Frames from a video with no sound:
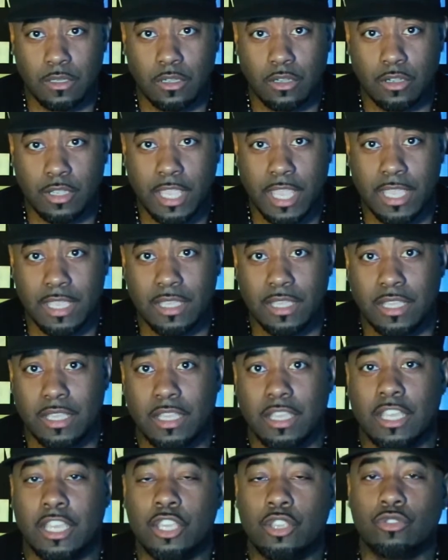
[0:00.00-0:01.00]
Okay?
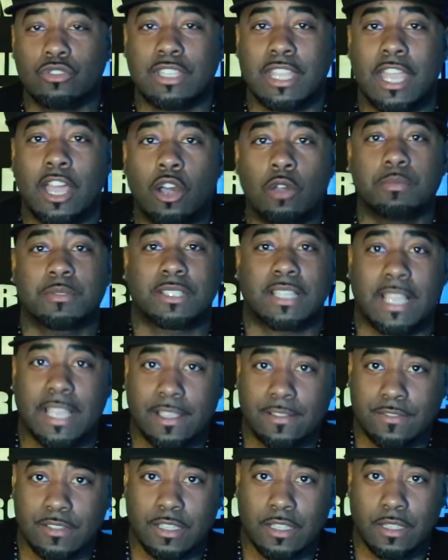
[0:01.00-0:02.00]
He used to help
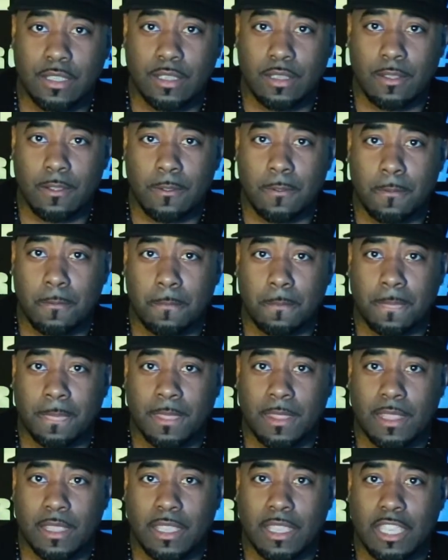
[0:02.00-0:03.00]
slaves.
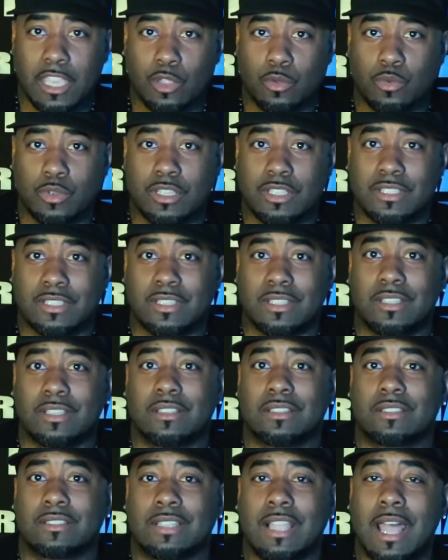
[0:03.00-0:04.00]
It was
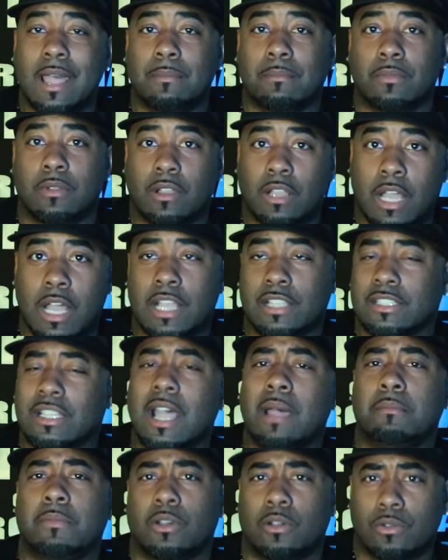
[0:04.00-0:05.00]

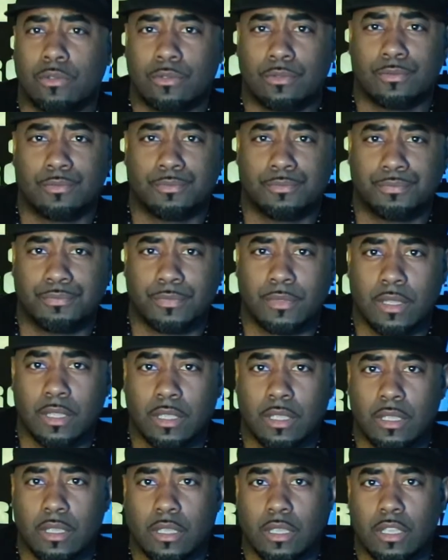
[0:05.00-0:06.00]
Sambo
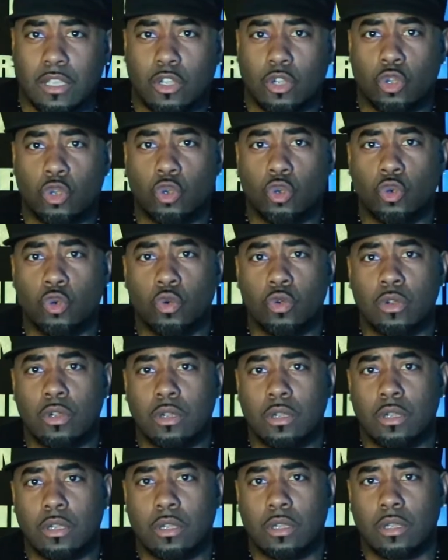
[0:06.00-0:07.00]
who
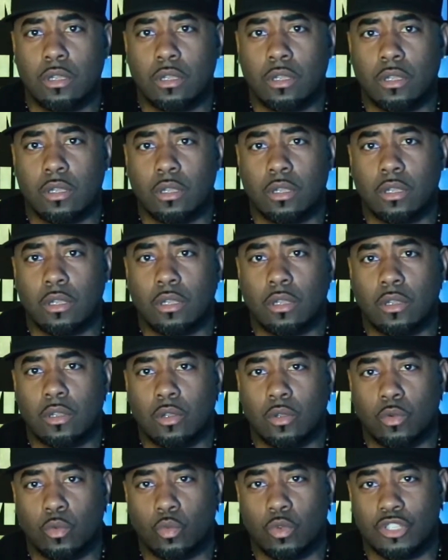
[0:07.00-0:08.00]

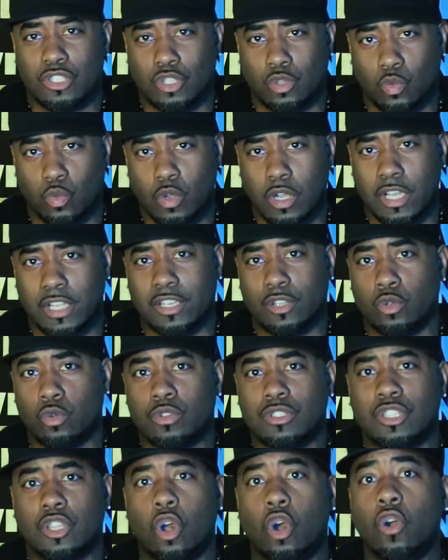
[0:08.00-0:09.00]
was the one who
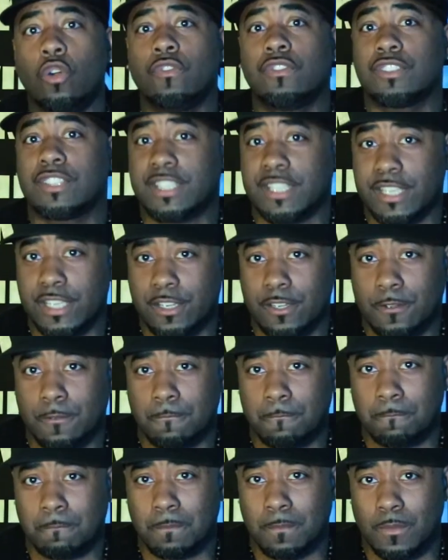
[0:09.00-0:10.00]
was the overseer
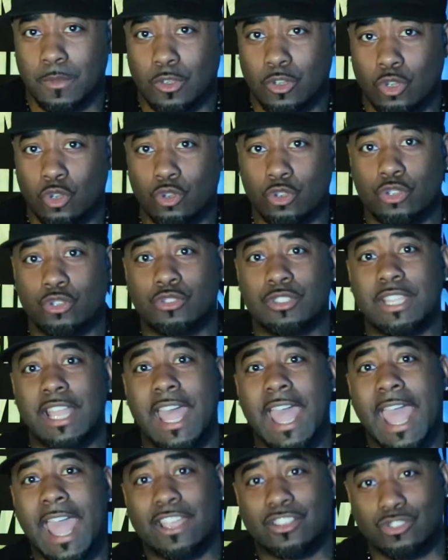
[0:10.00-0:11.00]
who used
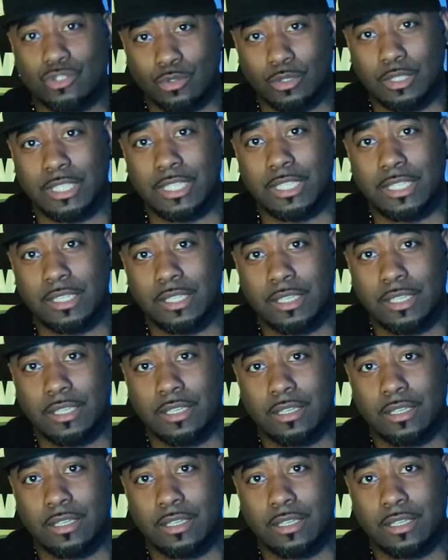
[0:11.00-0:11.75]
to actually